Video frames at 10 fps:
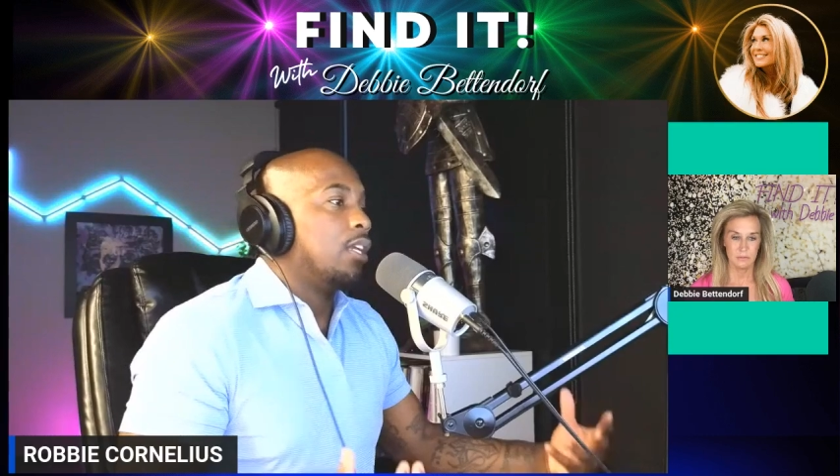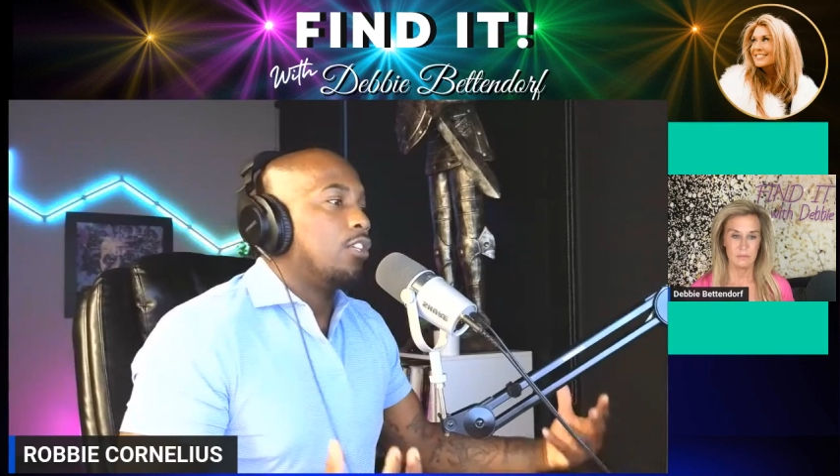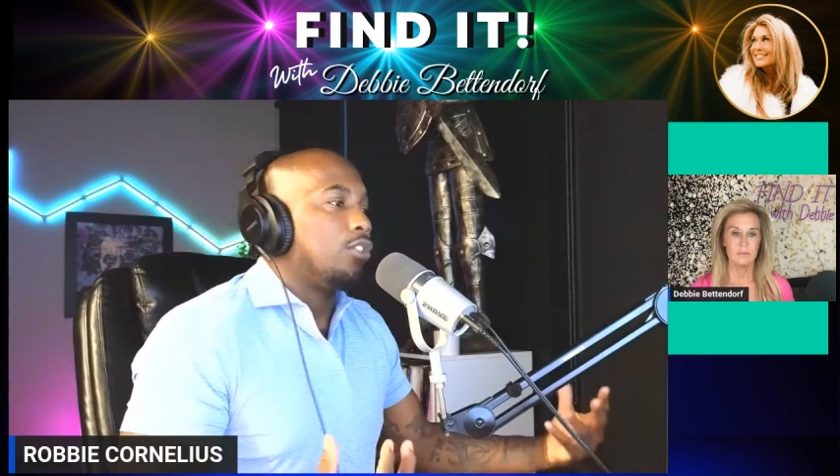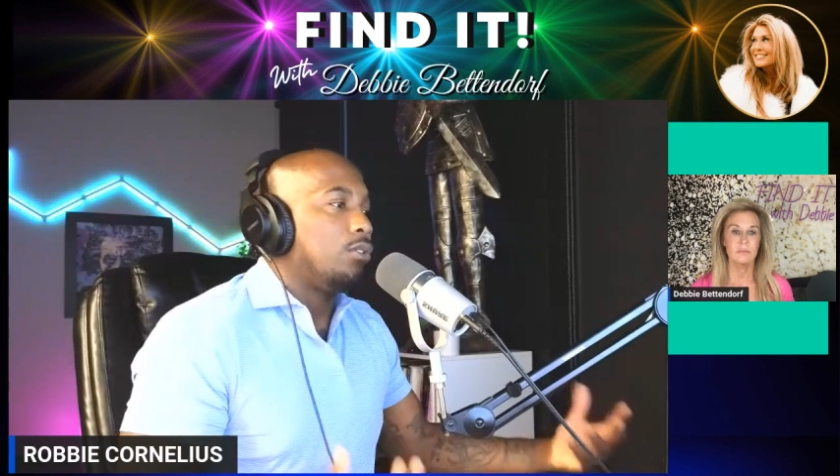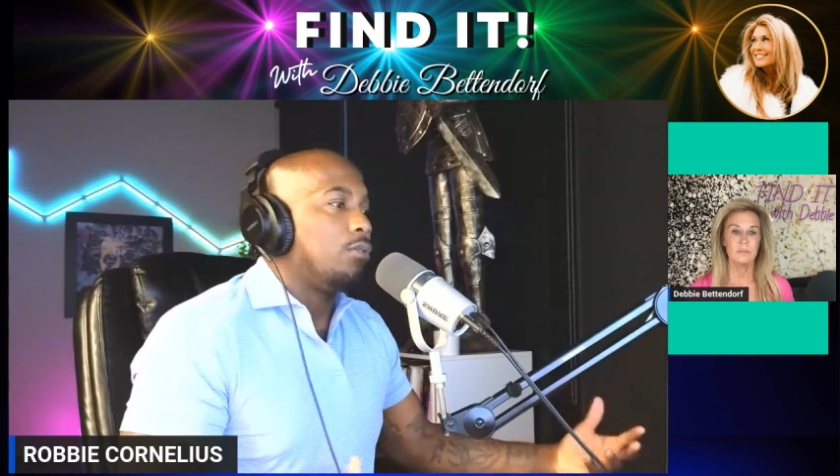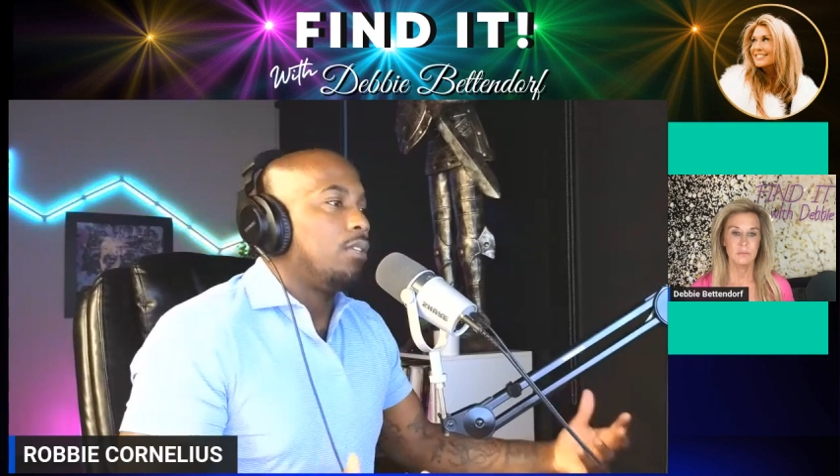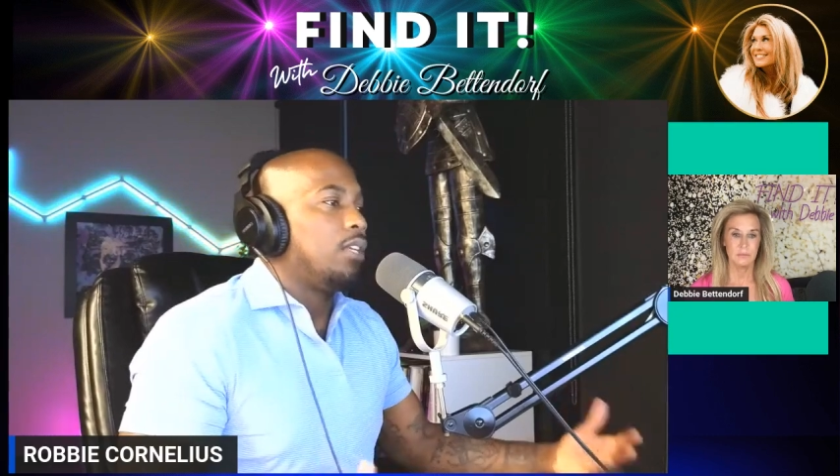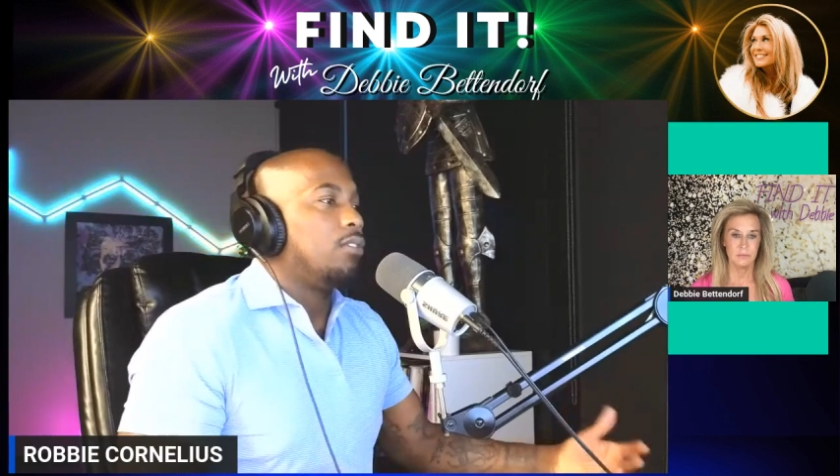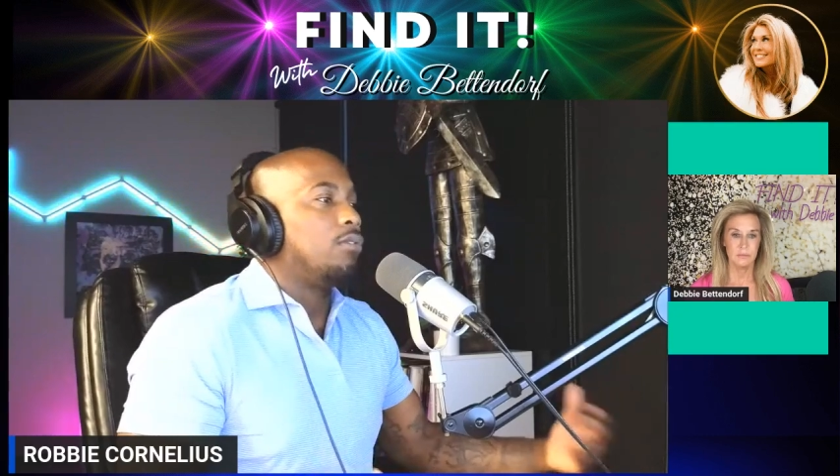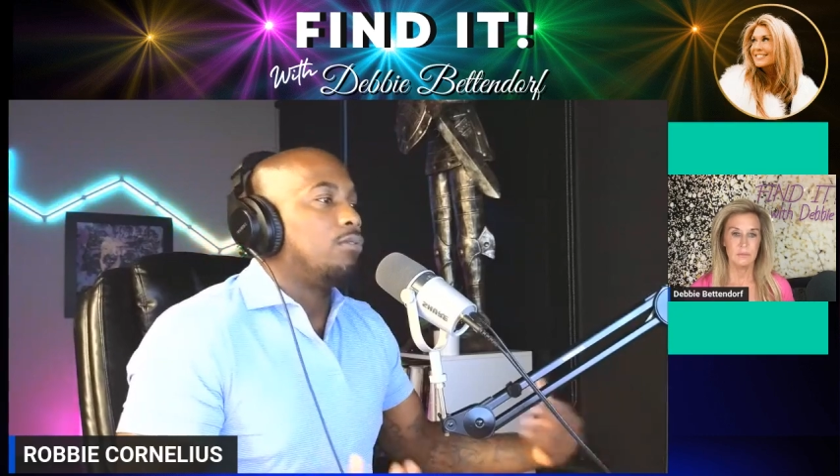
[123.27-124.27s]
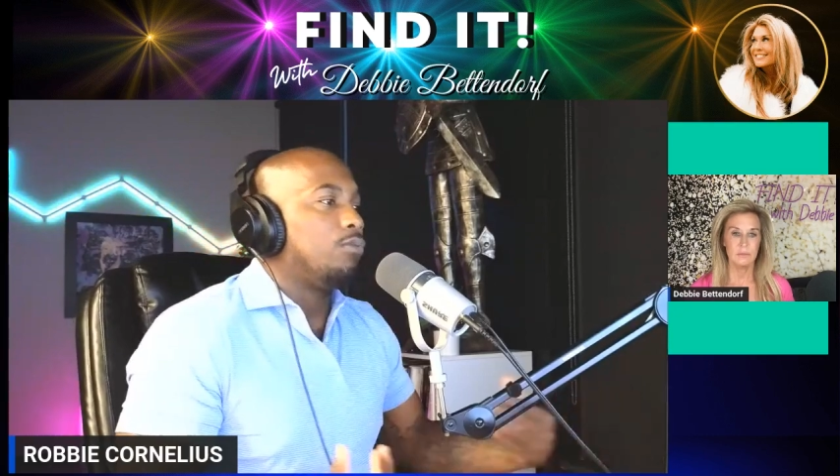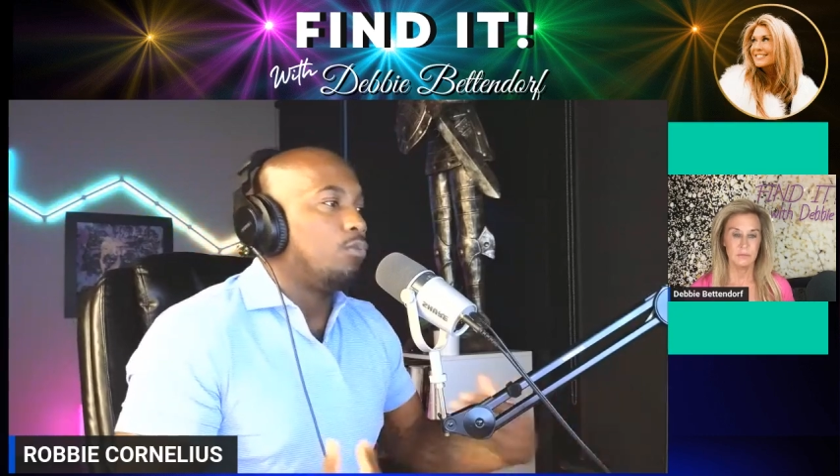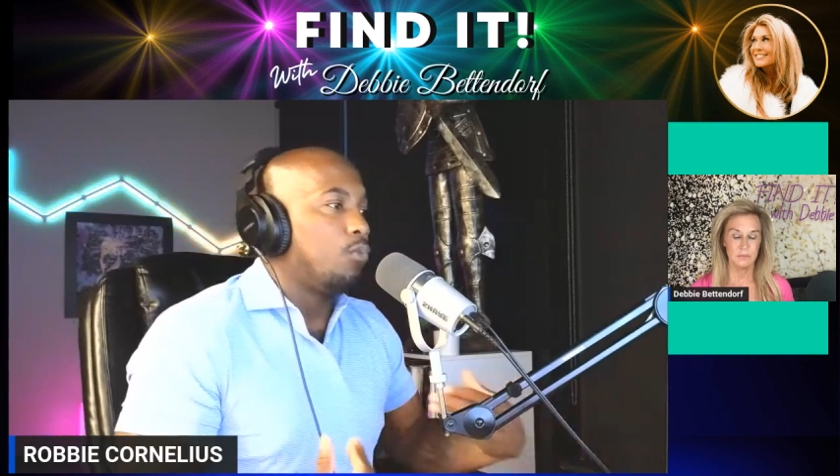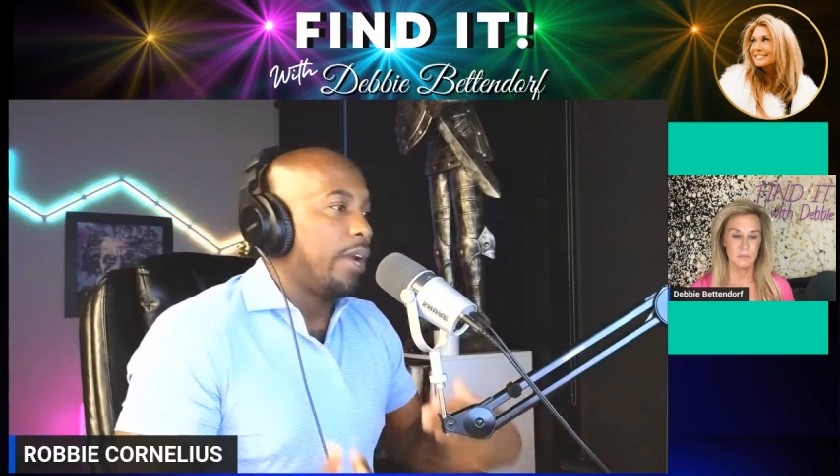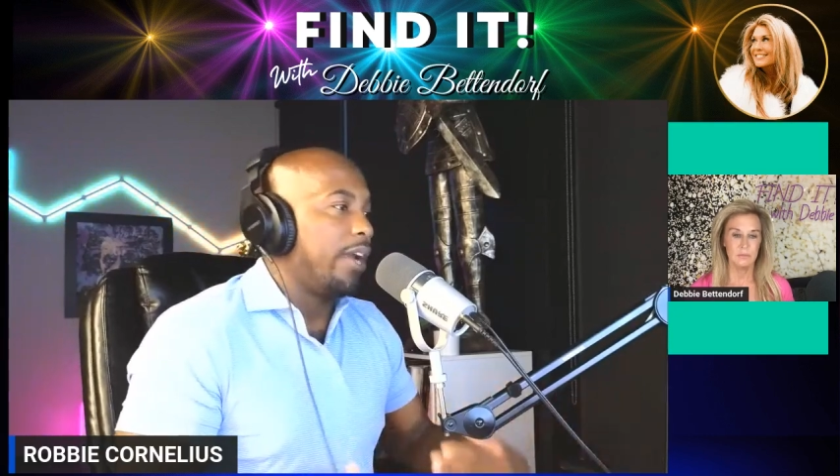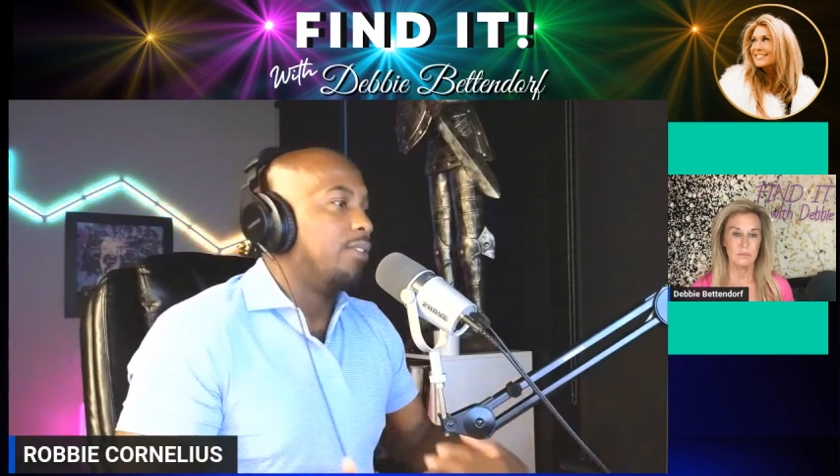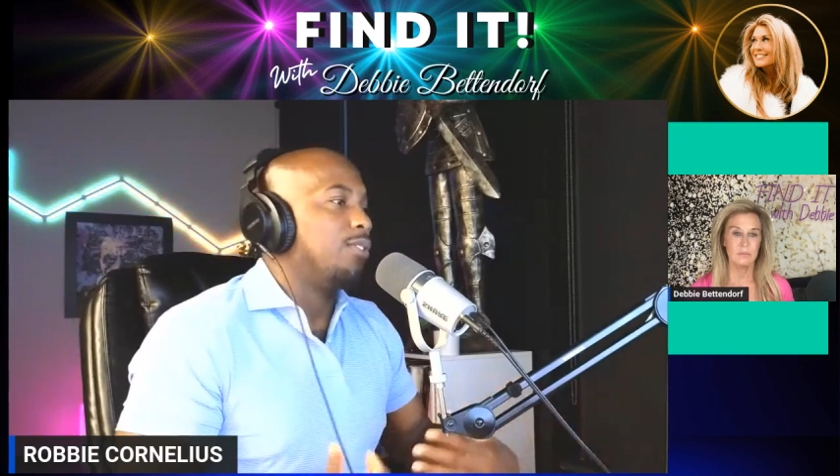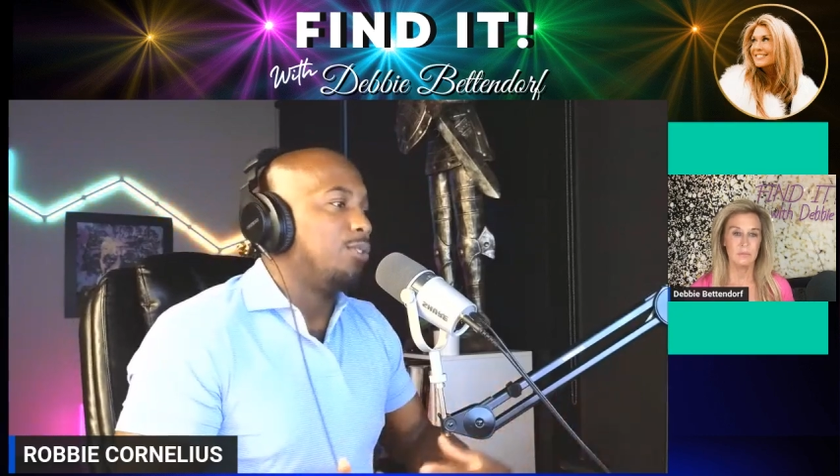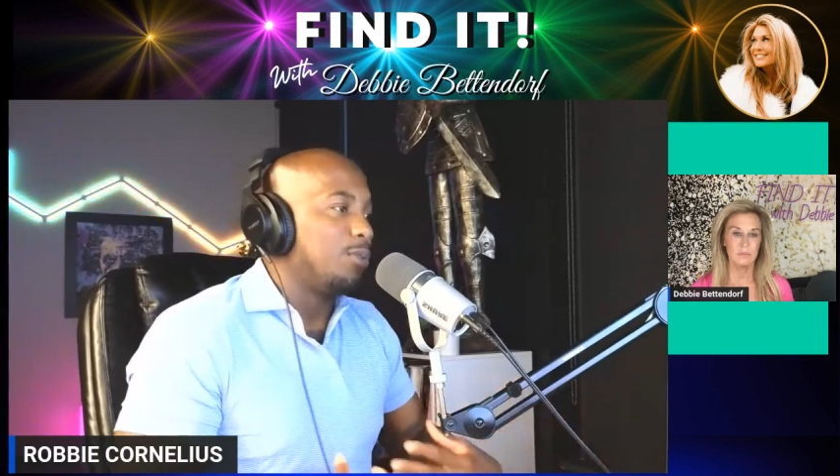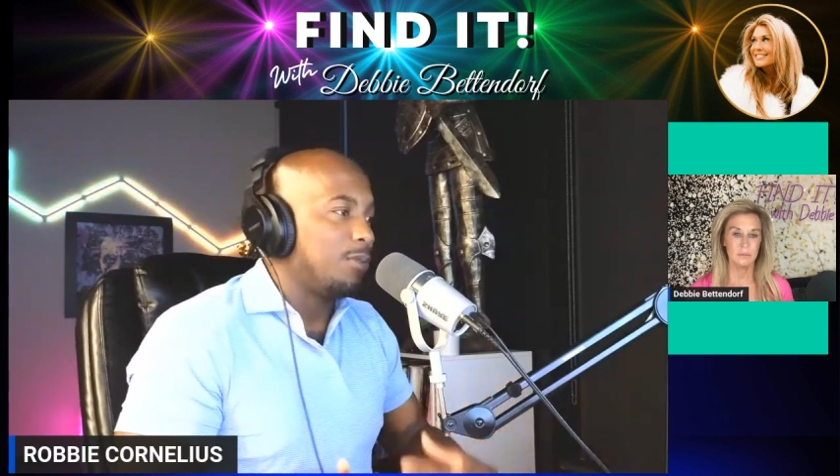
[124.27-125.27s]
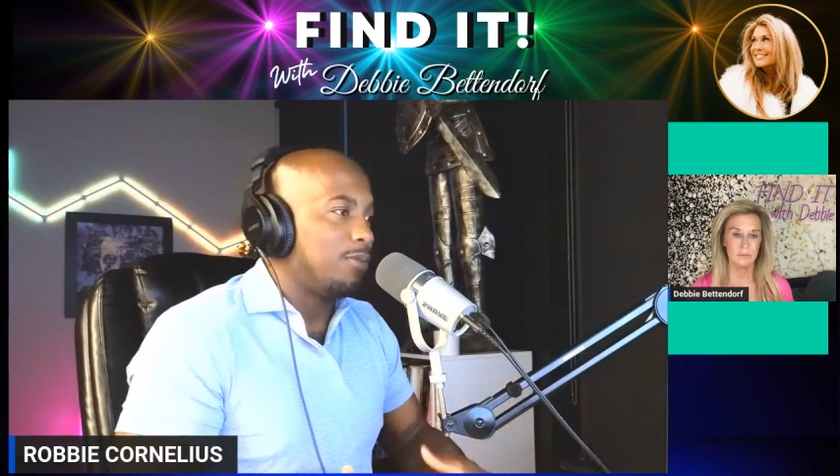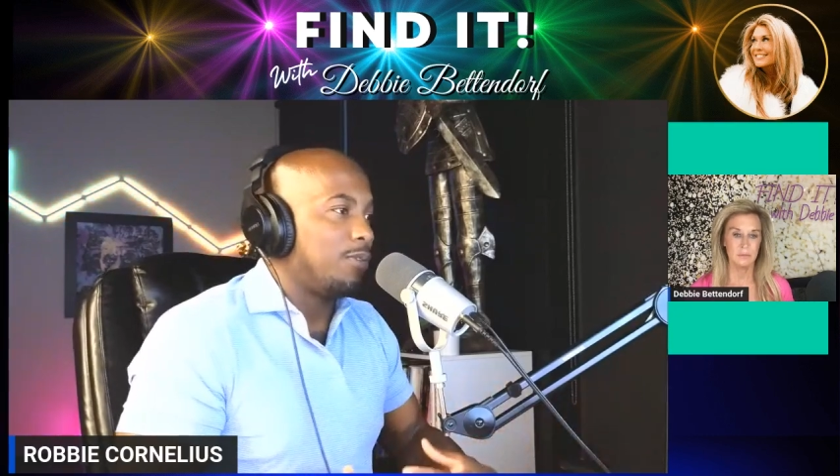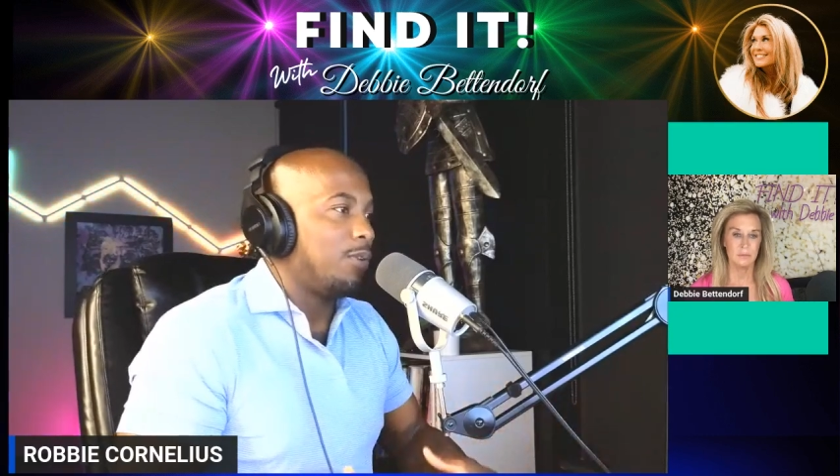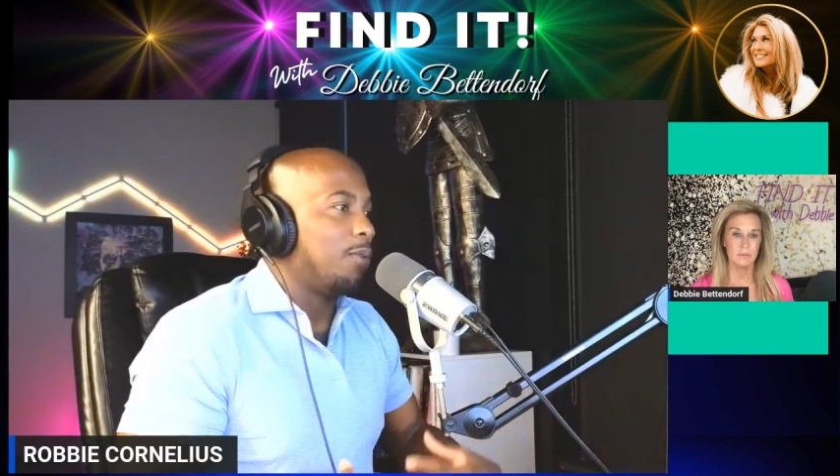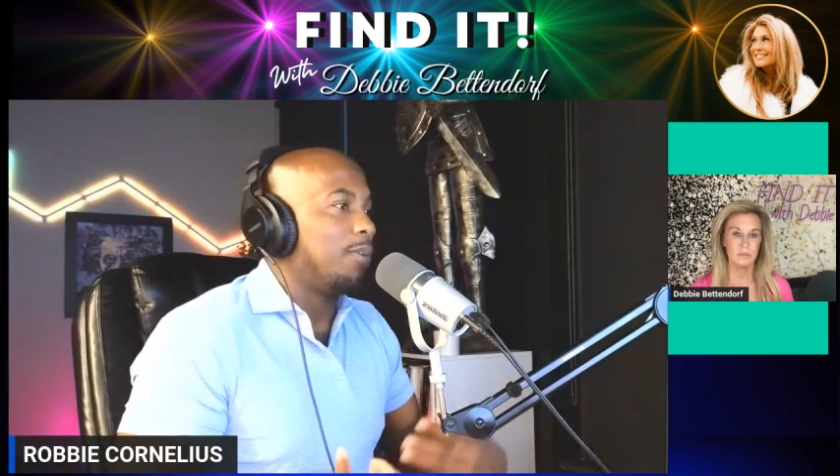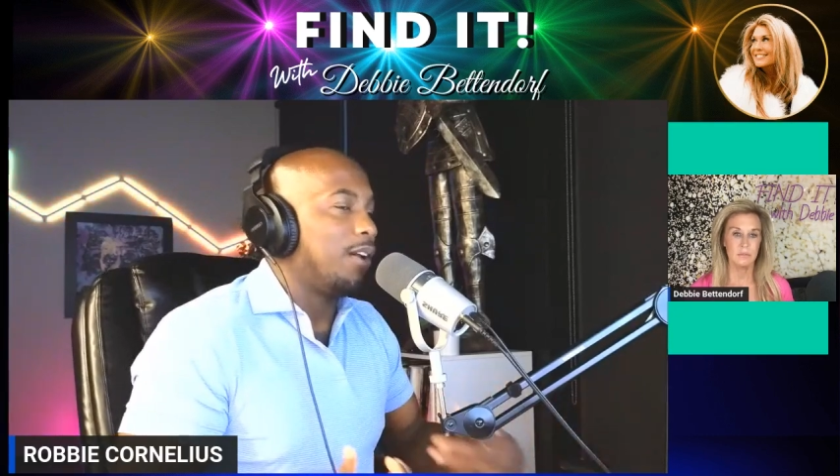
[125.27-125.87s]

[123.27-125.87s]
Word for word: You need to wear the uniform